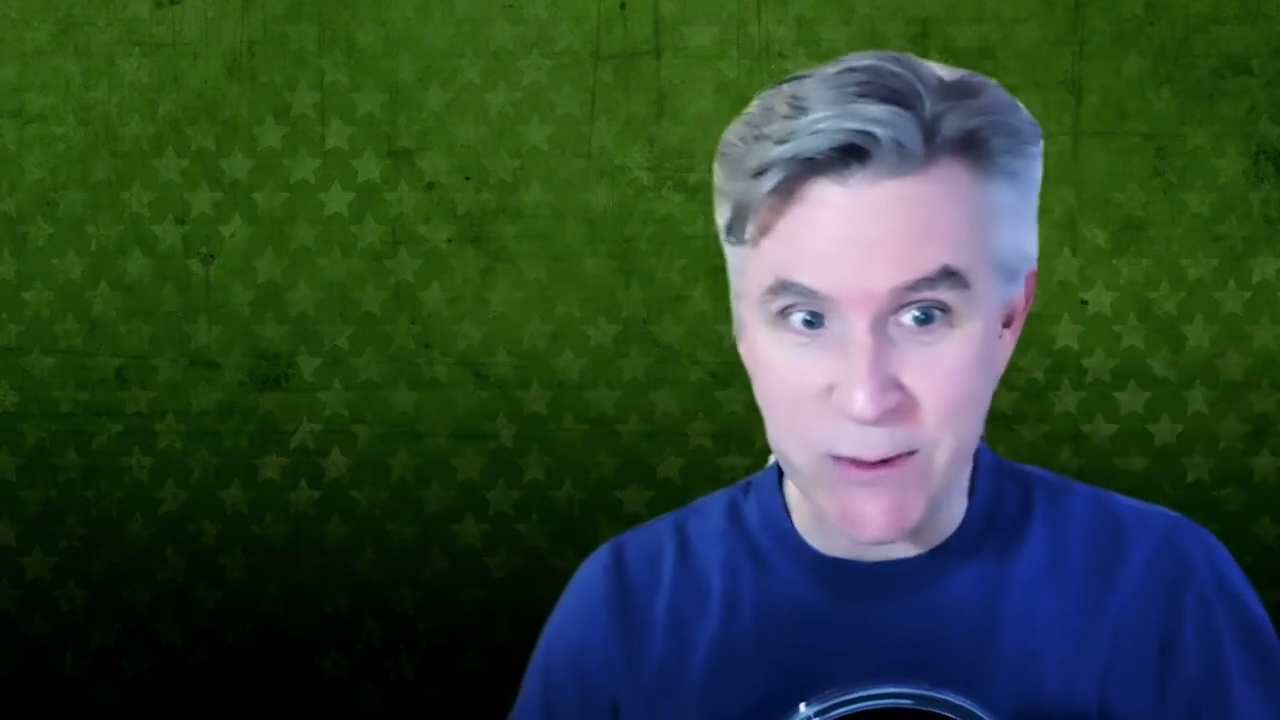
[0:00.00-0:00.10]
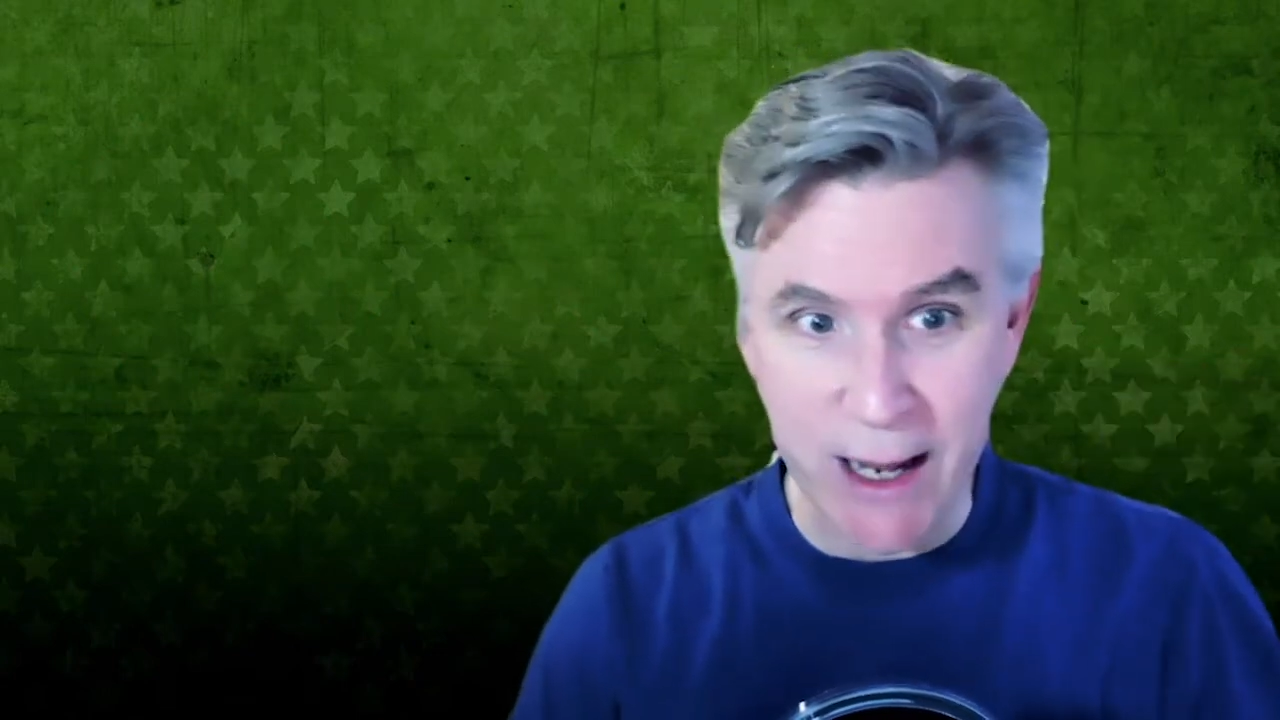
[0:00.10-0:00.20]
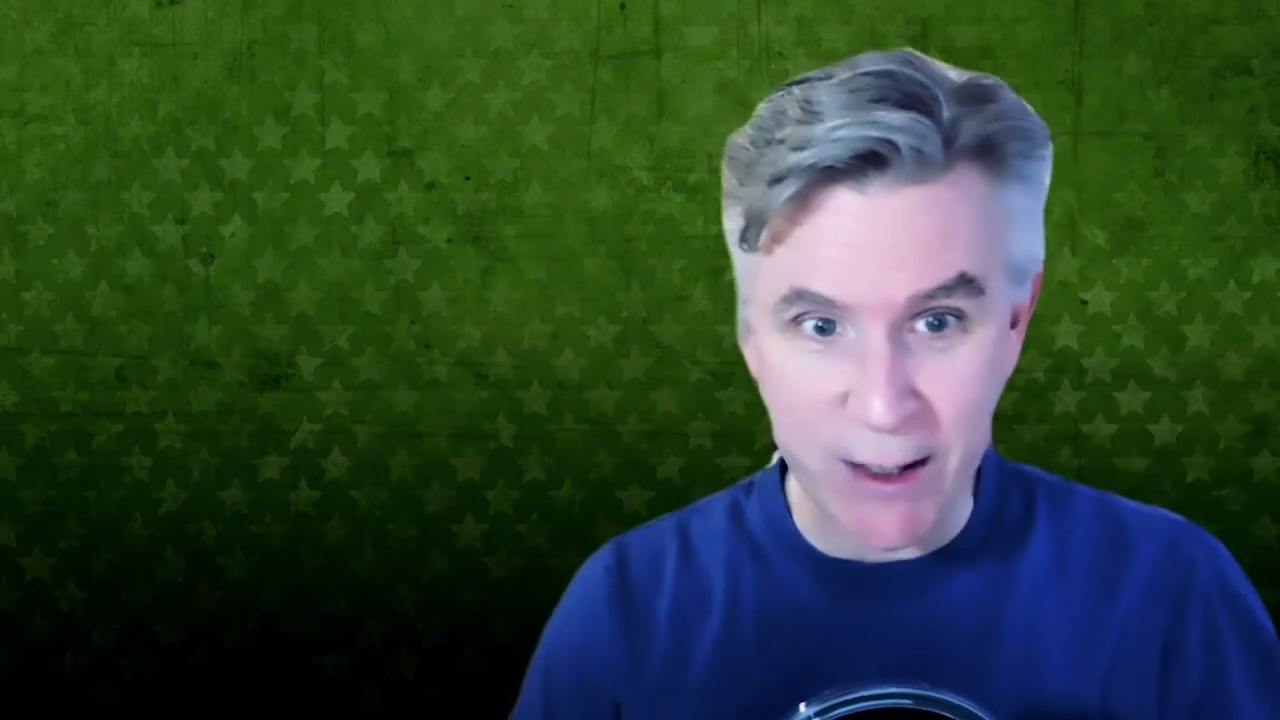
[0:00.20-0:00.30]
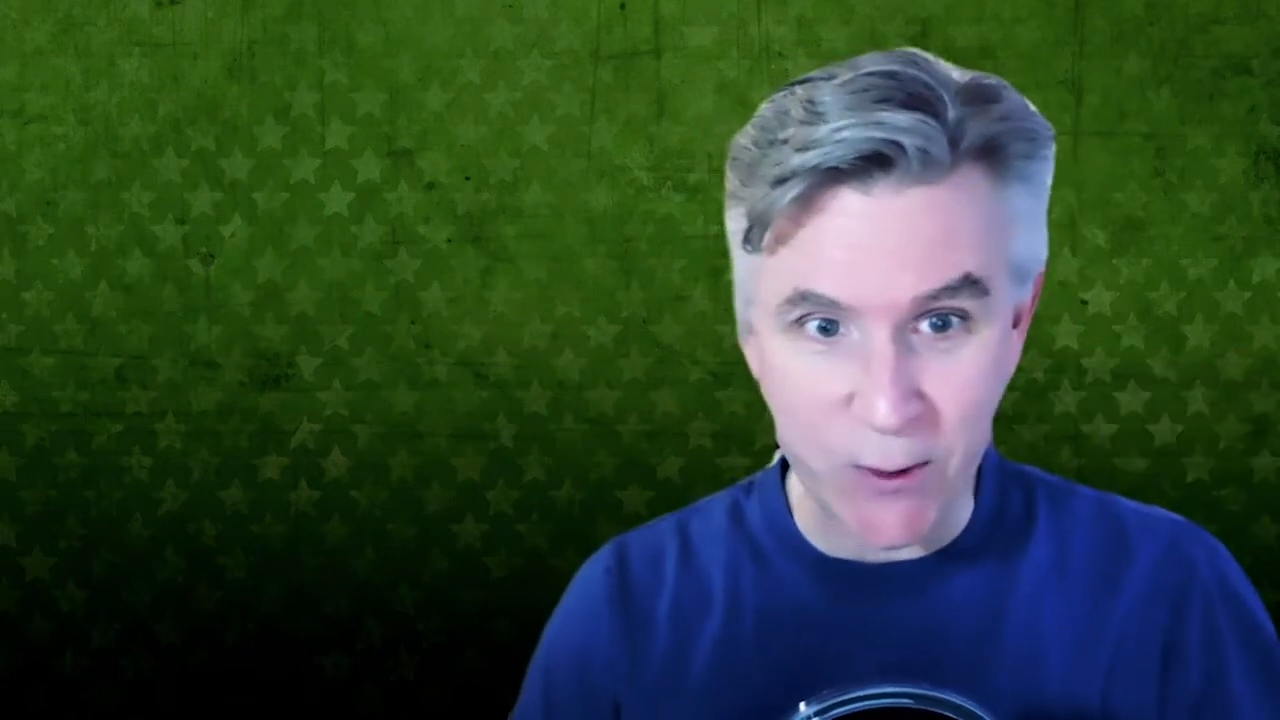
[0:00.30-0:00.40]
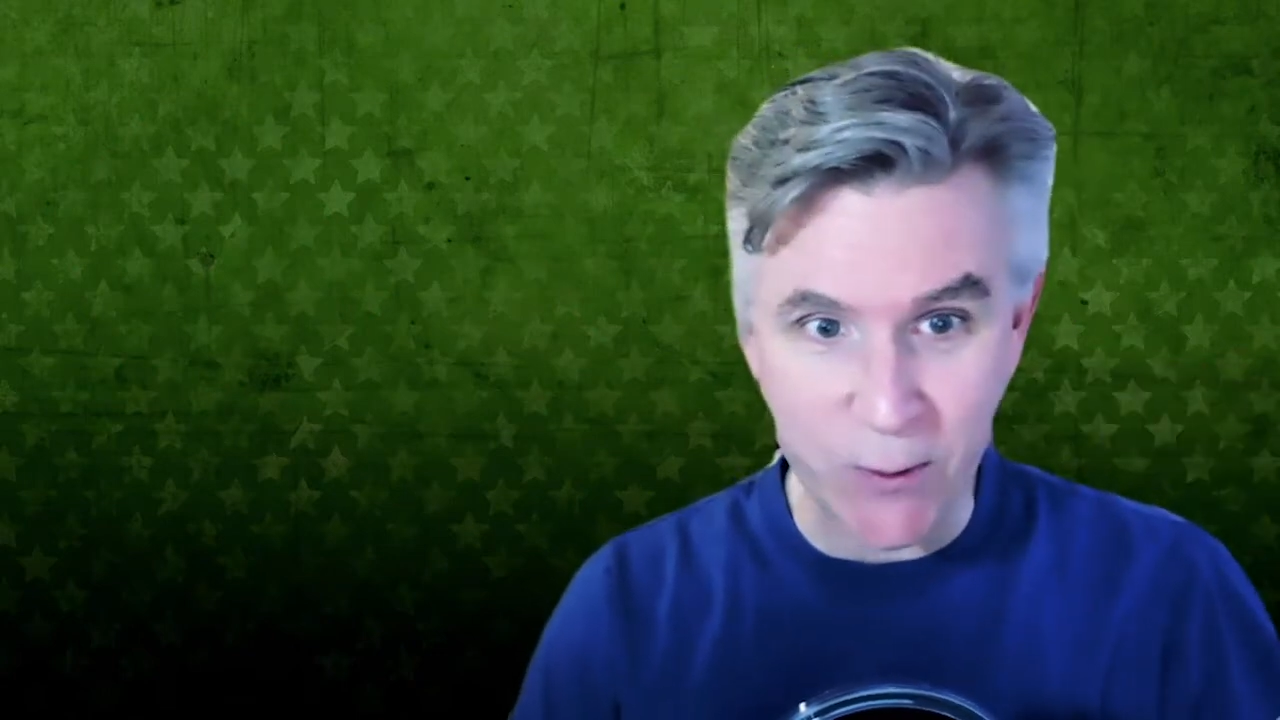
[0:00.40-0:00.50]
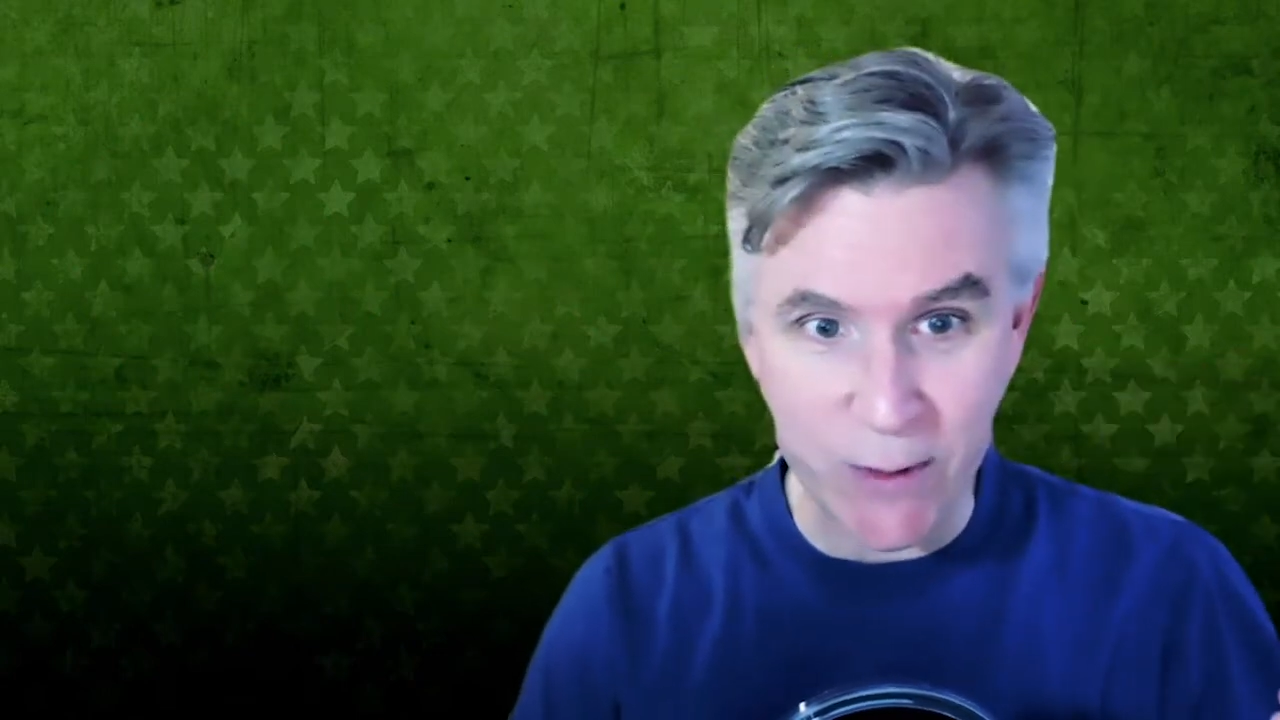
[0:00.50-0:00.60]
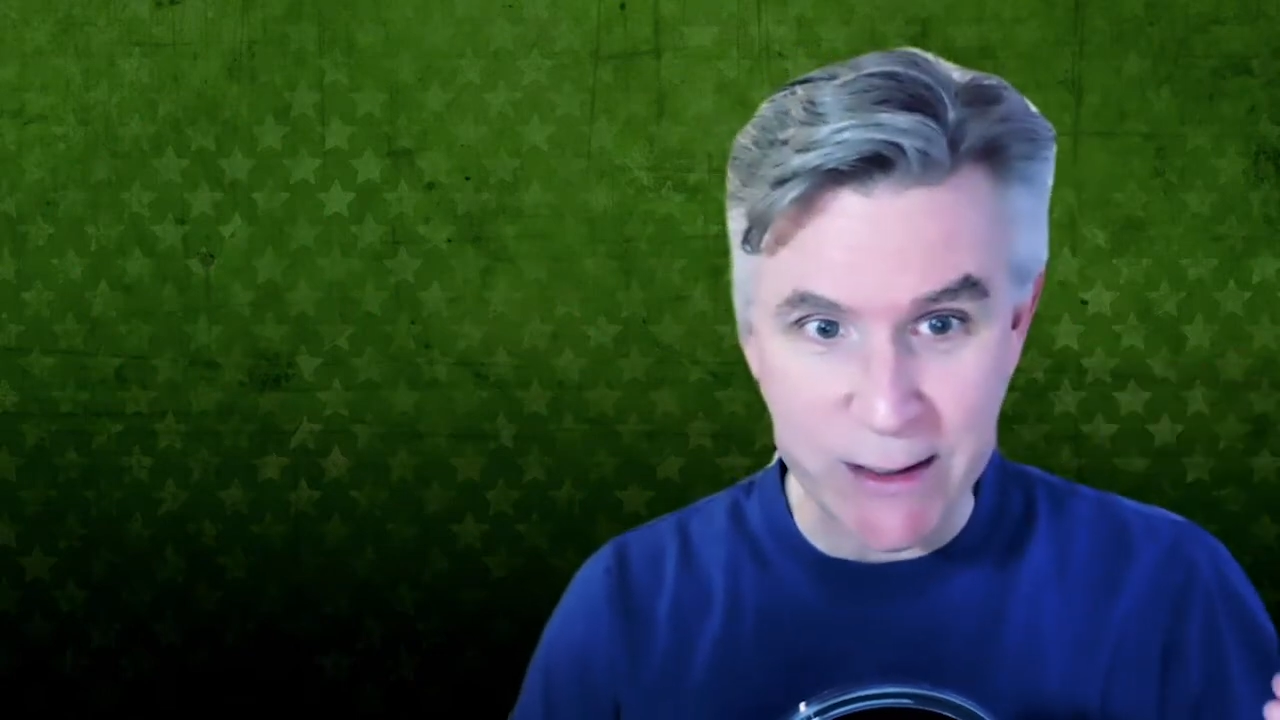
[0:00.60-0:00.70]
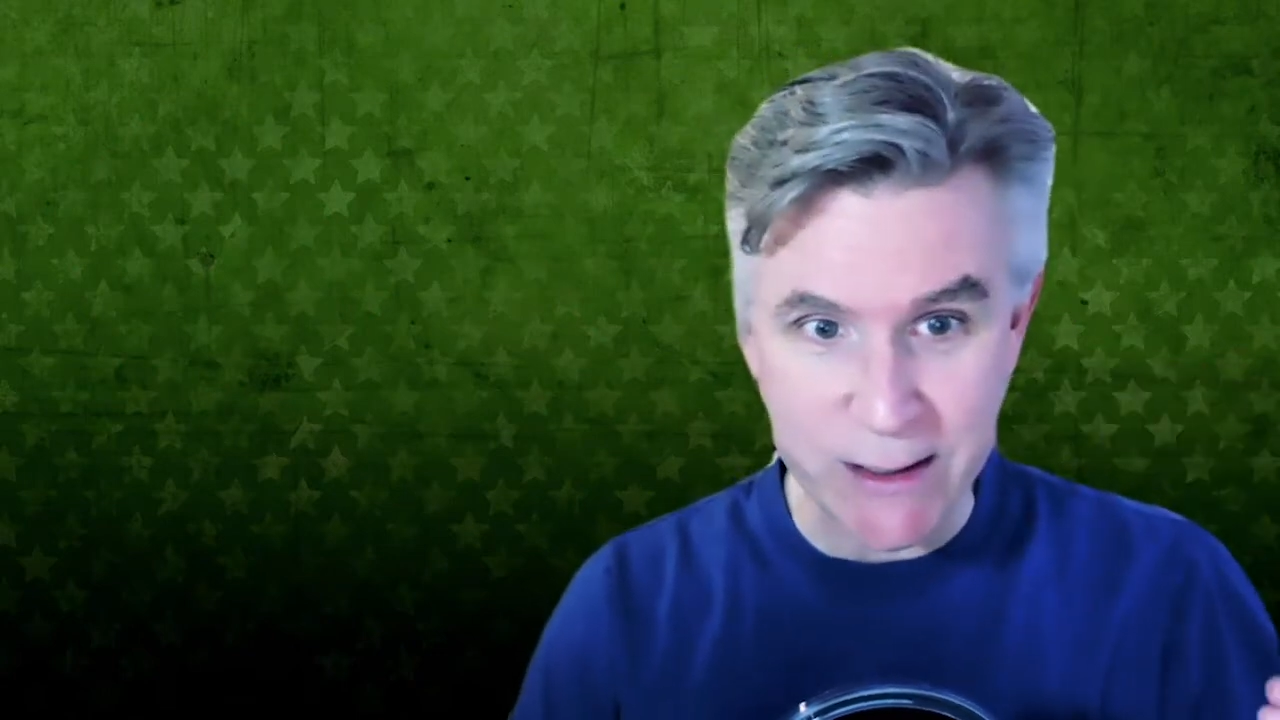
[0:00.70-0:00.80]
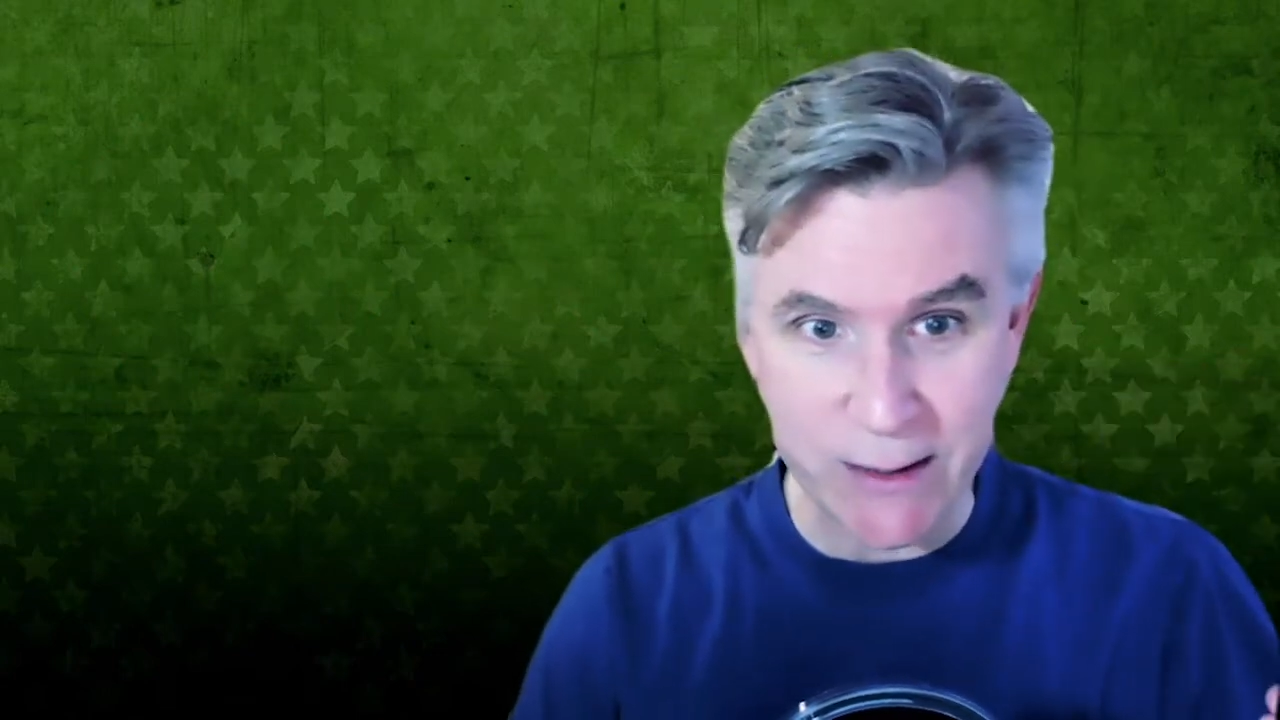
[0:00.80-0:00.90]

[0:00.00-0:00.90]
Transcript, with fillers: categories,